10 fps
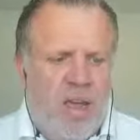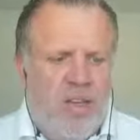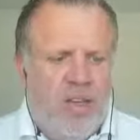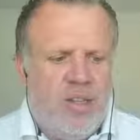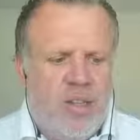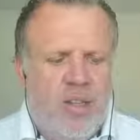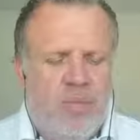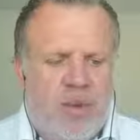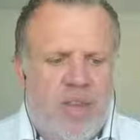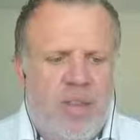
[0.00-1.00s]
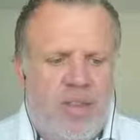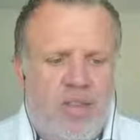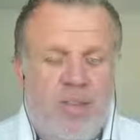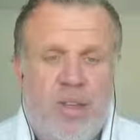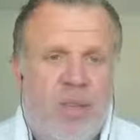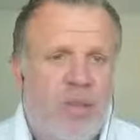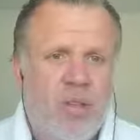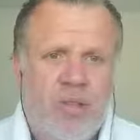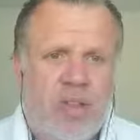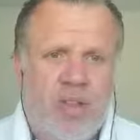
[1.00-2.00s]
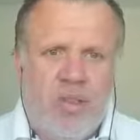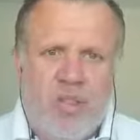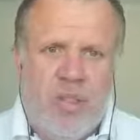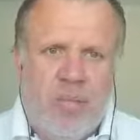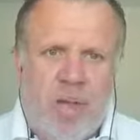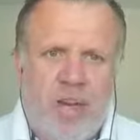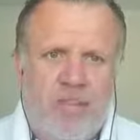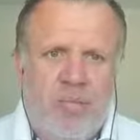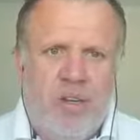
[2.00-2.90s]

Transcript: and they celebrate the few that saved us in the Battle of